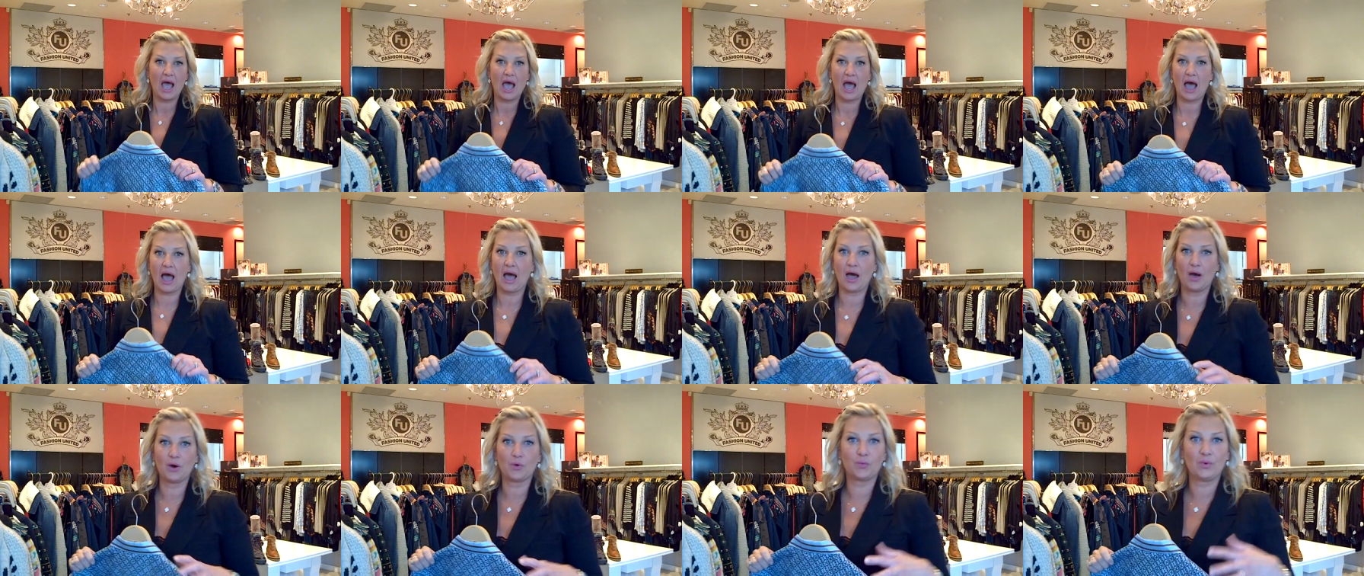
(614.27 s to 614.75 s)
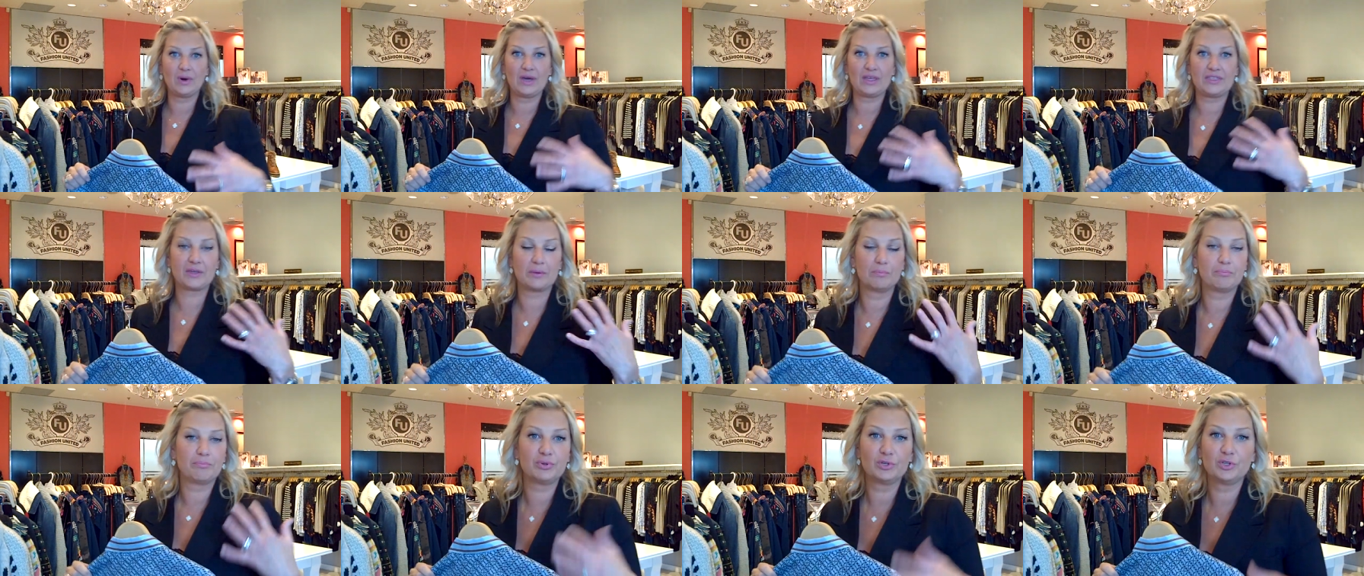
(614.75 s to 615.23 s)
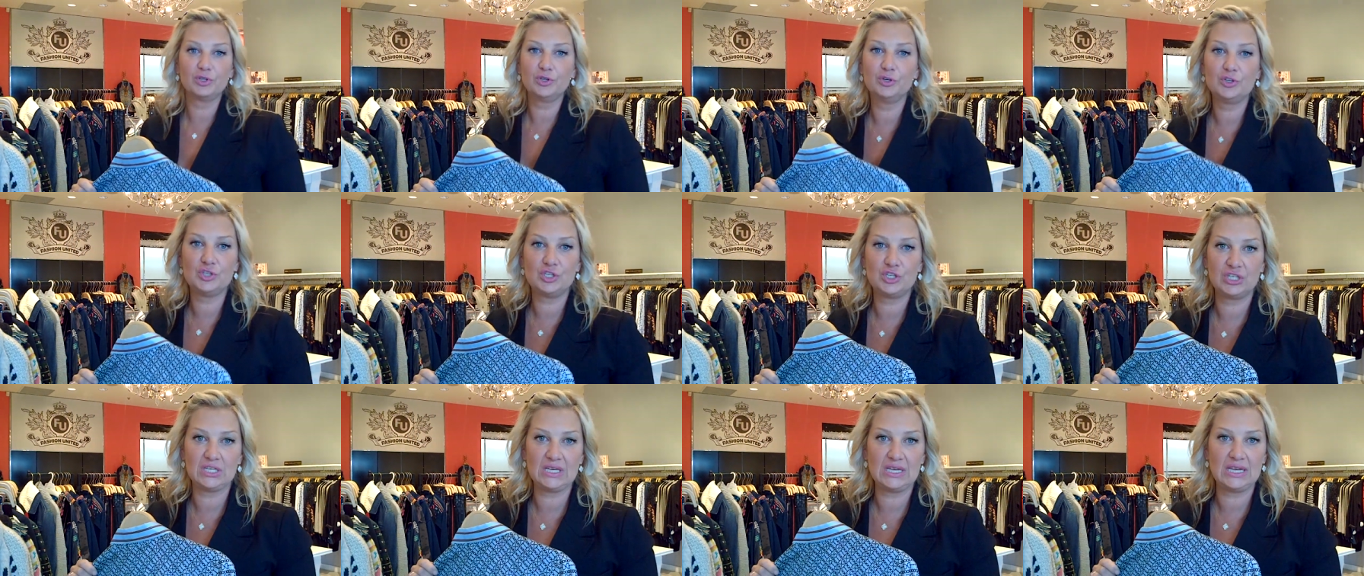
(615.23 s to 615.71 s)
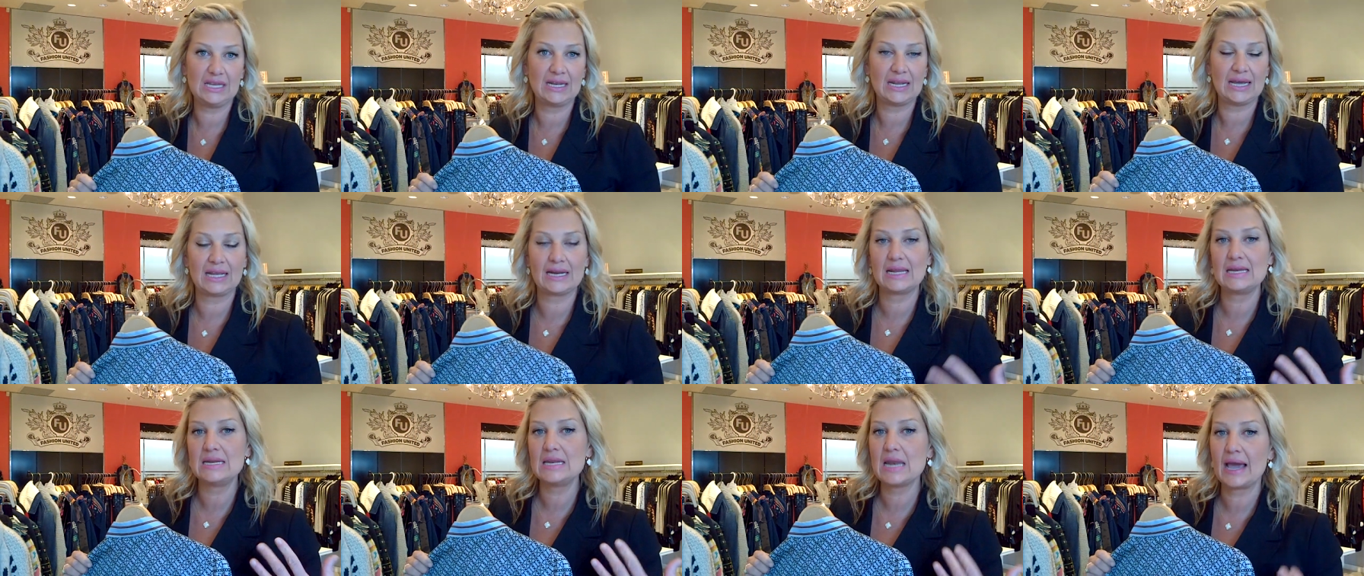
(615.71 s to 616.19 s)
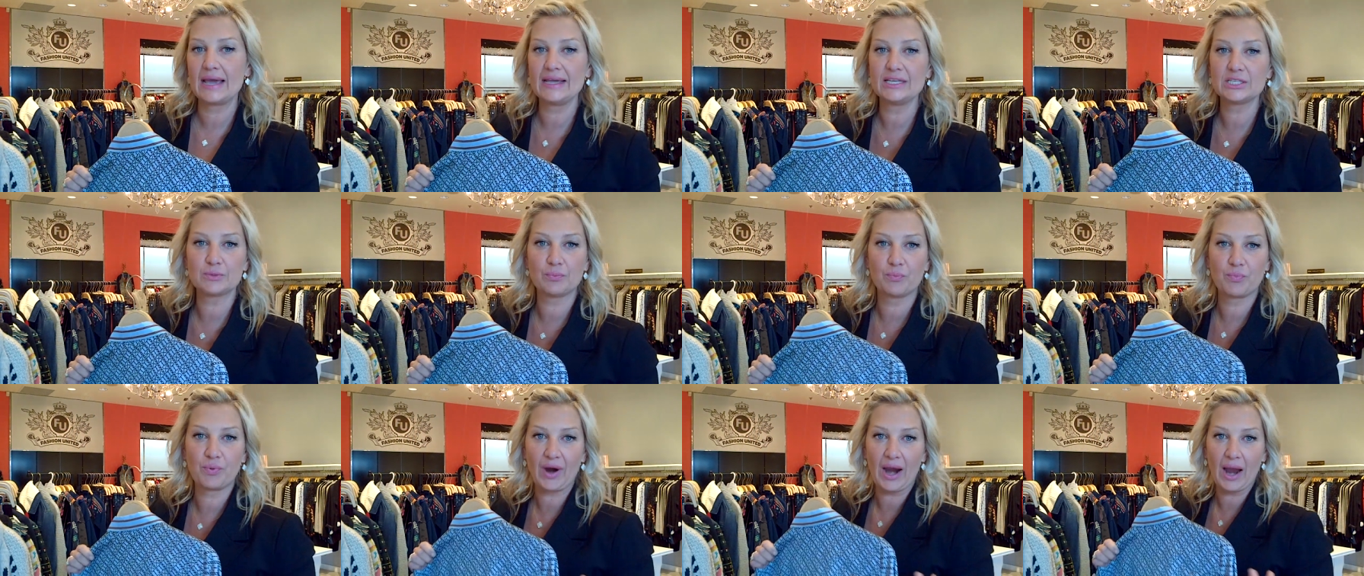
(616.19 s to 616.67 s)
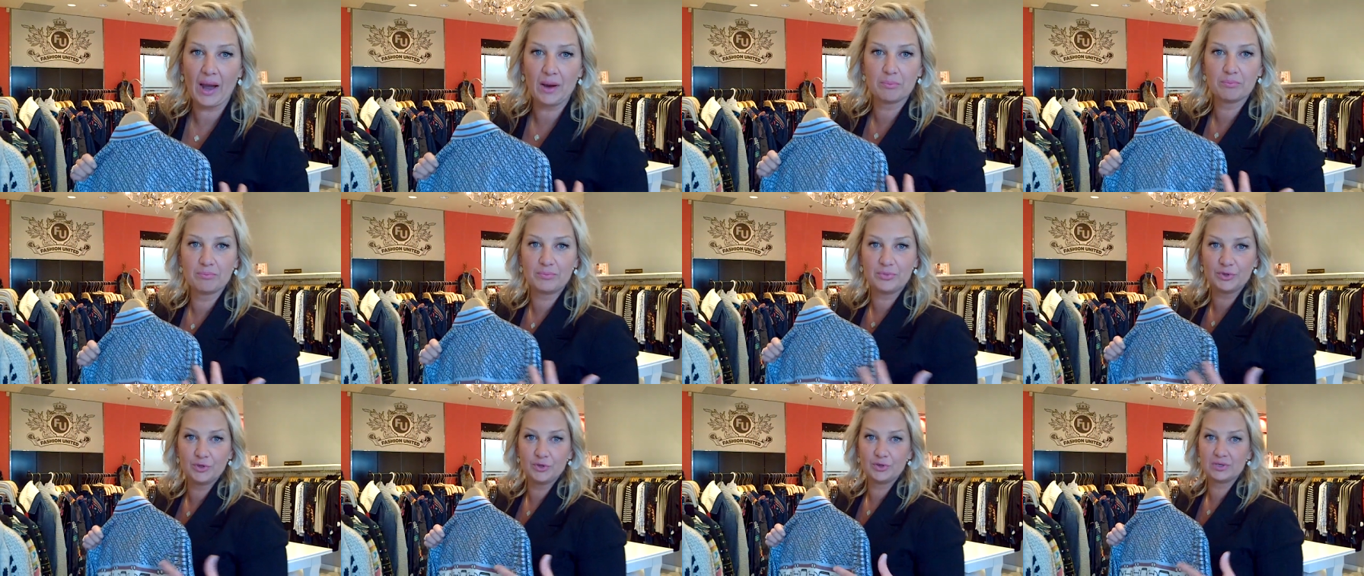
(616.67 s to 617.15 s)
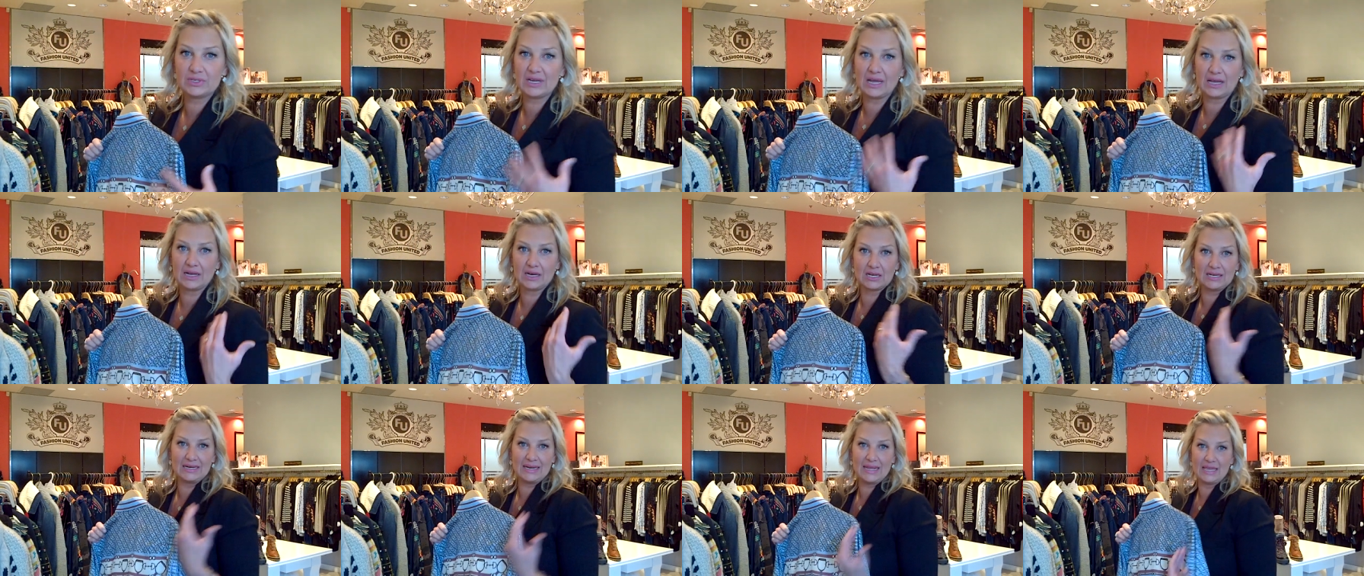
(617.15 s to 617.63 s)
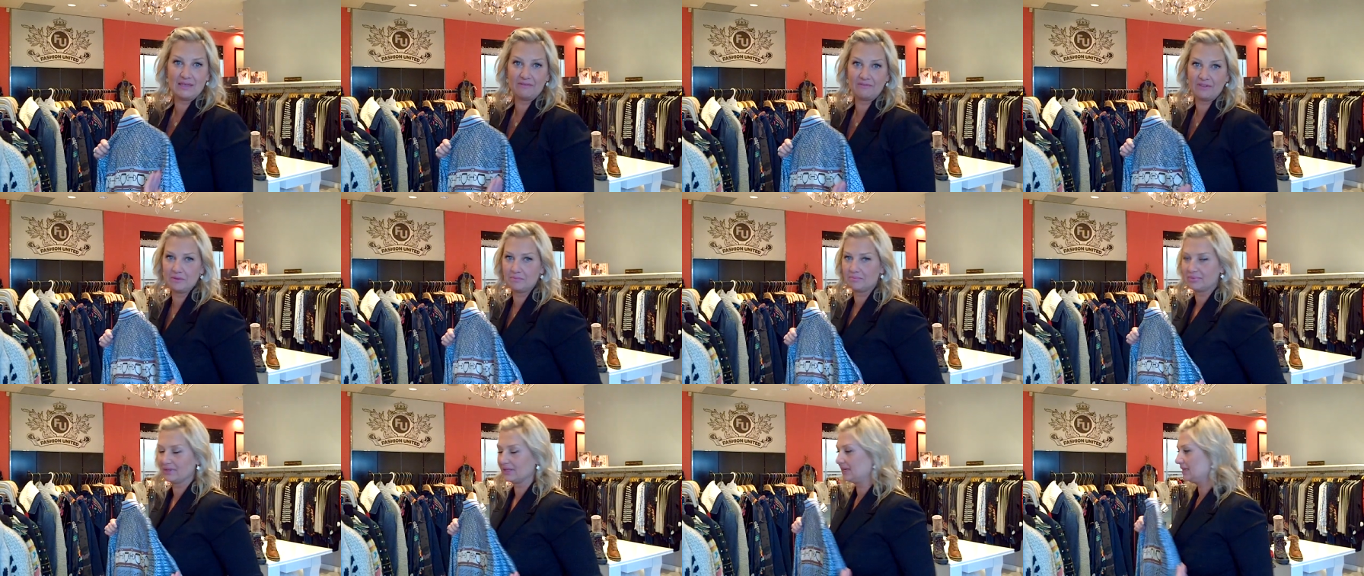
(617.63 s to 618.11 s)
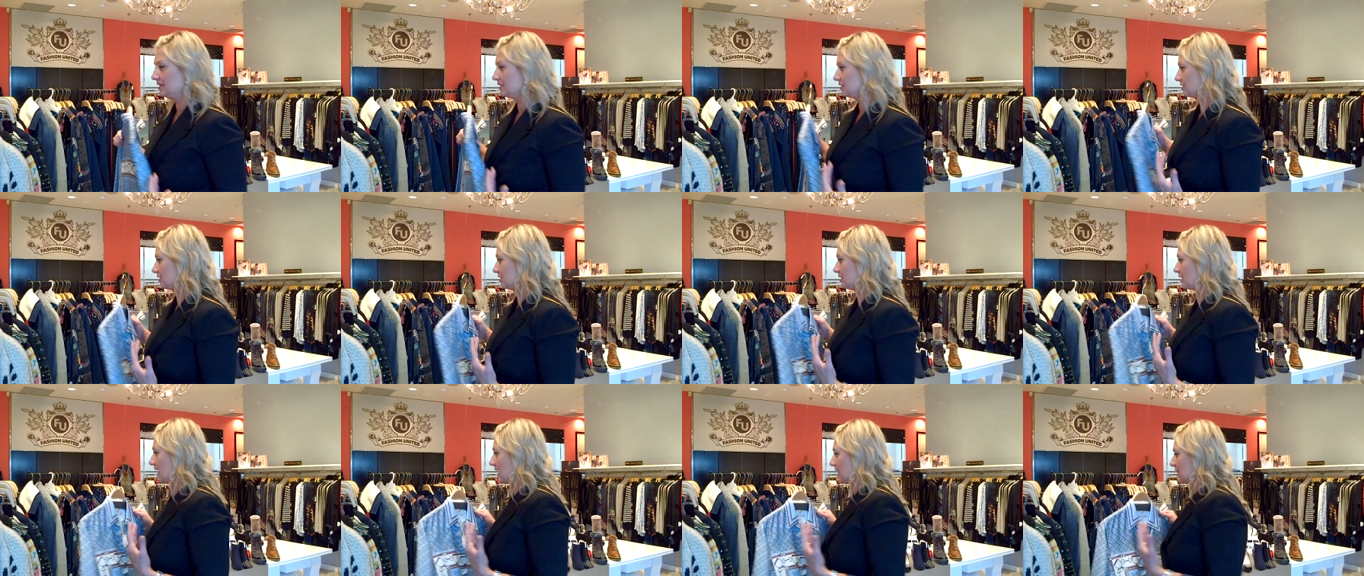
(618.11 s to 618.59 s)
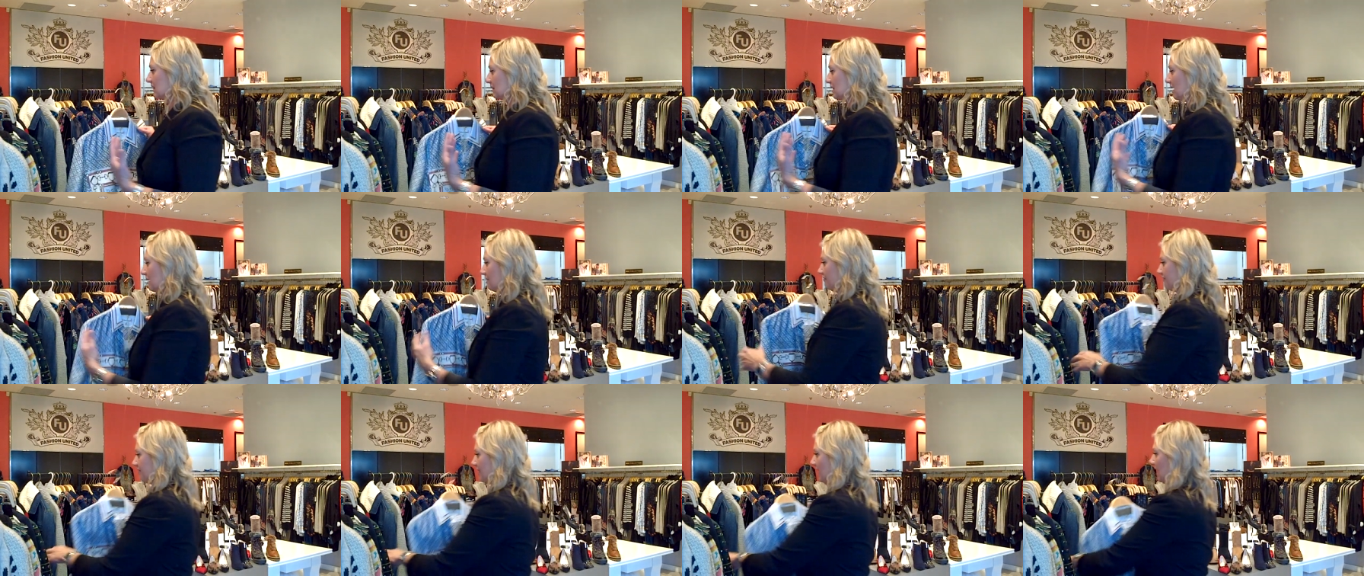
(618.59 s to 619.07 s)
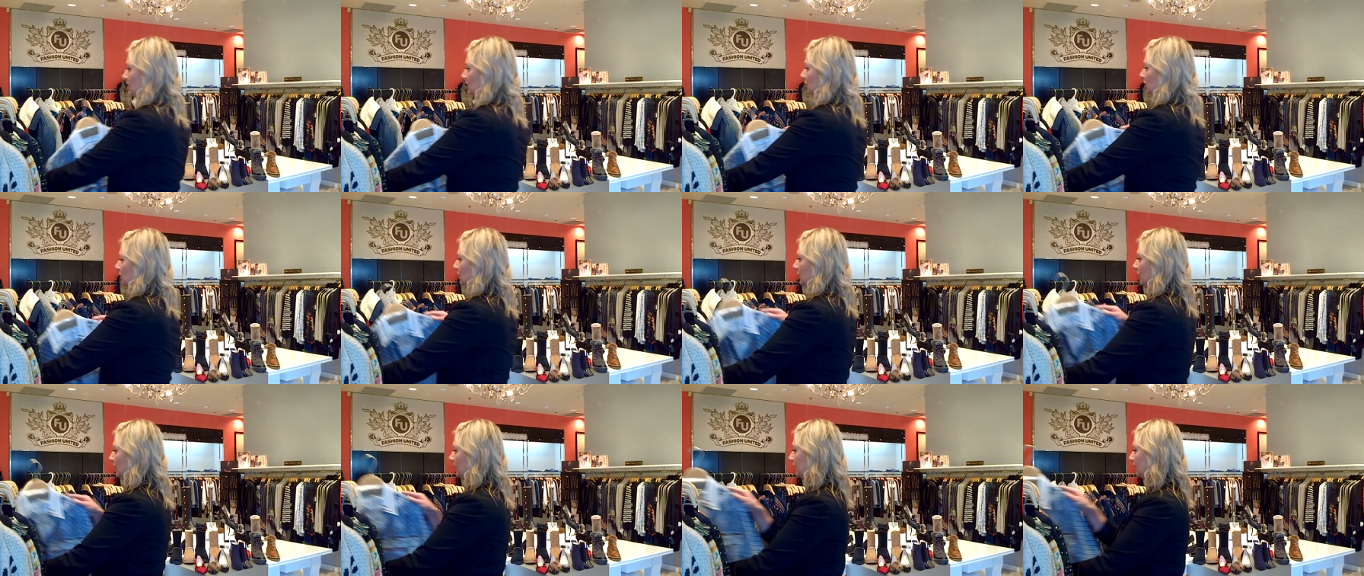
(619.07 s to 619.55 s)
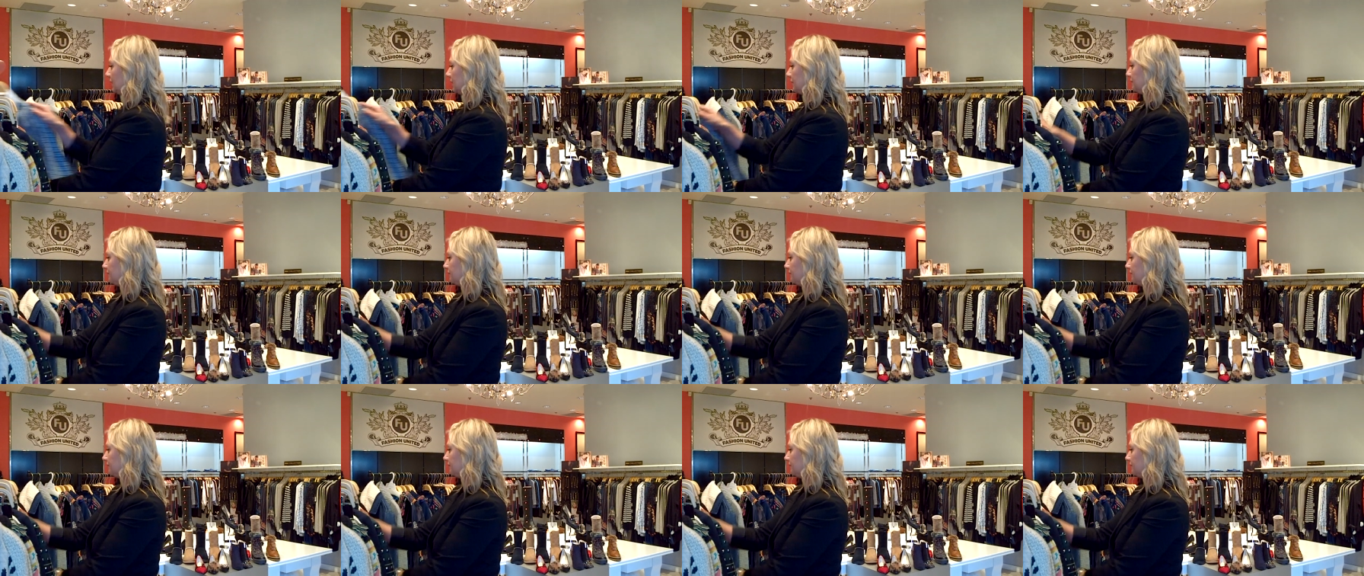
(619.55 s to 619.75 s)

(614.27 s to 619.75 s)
uh, with a blue jean and a nice brown boot and a navy blazer. I love that look.